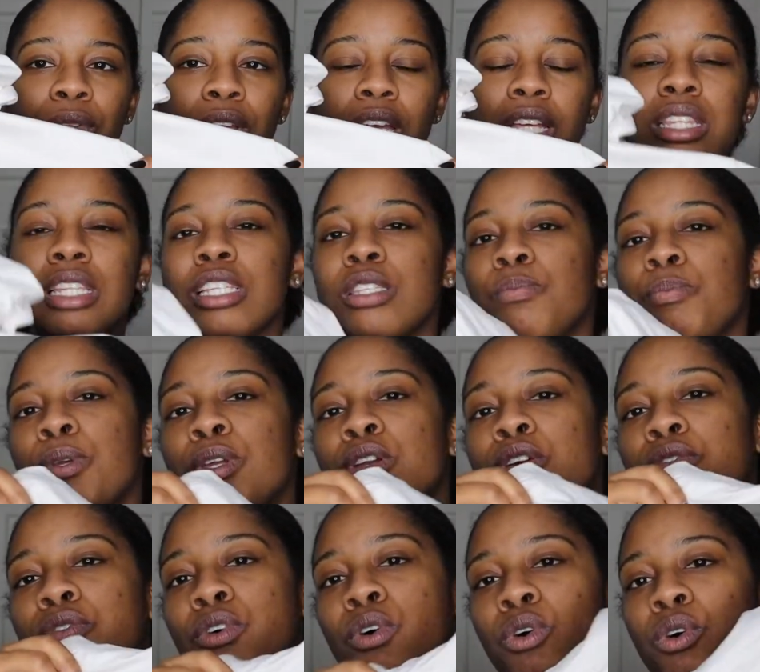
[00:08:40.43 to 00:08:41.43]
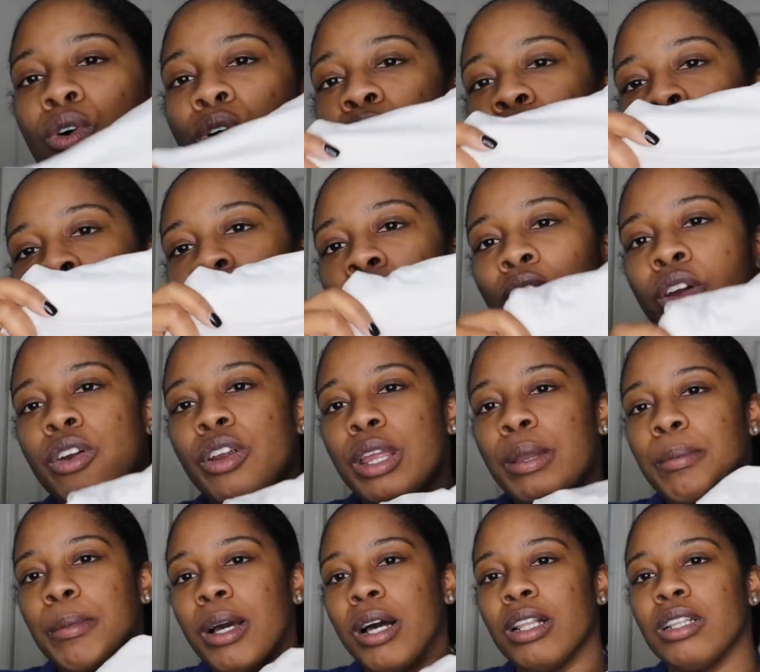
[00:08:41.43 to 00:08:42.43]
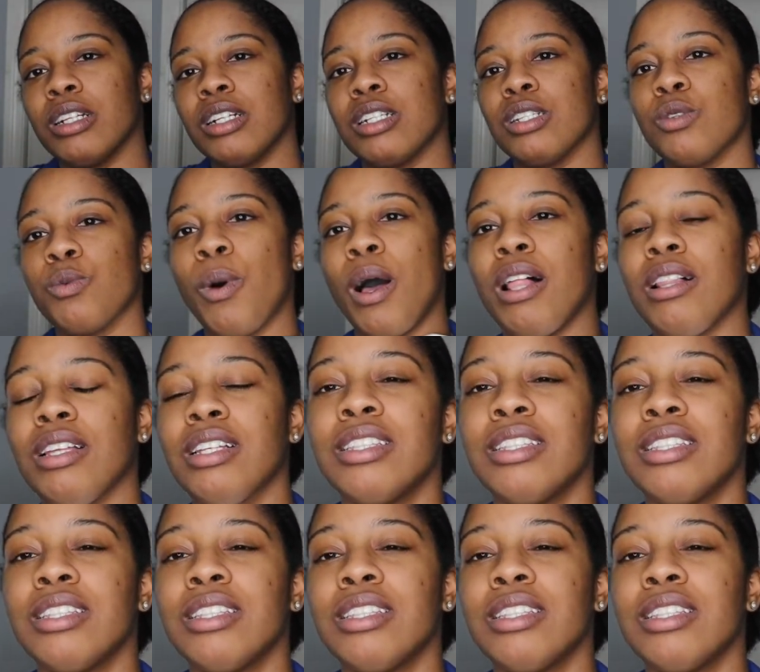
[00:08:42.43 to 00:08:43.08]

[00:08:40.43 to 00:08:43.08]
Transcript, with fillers: in this beautiful cream color as well.